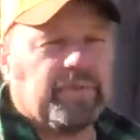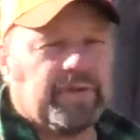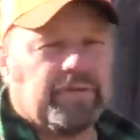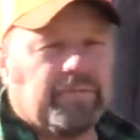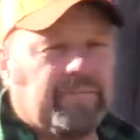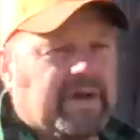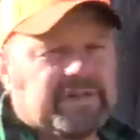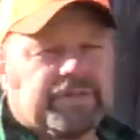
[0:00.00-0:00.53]
me
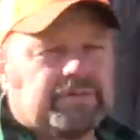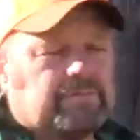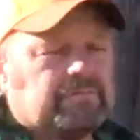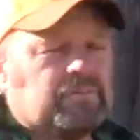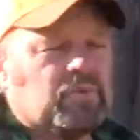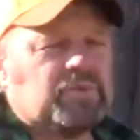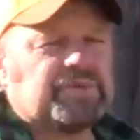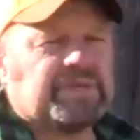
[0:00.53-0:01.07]
the best
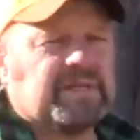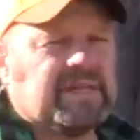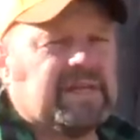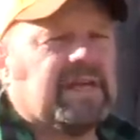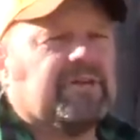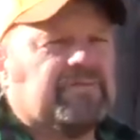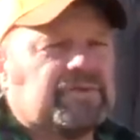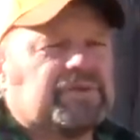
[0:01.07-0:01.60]
moose that
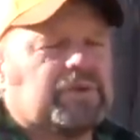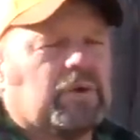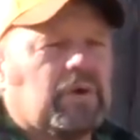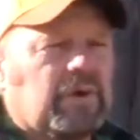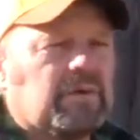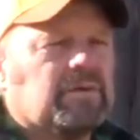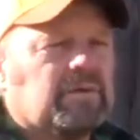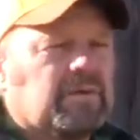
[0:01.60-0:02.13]
he ever
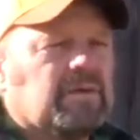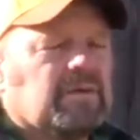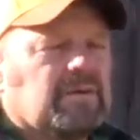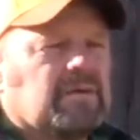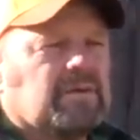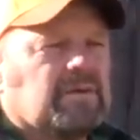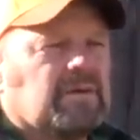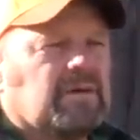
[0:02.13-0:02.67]
saw,
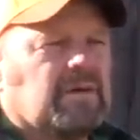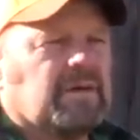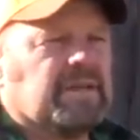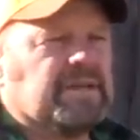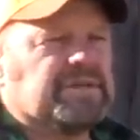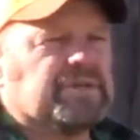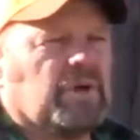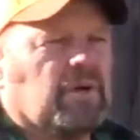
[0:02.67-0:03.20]
uh,
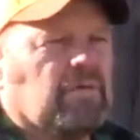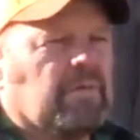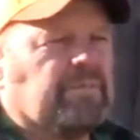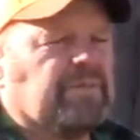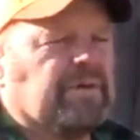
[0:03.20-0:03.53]
he saw up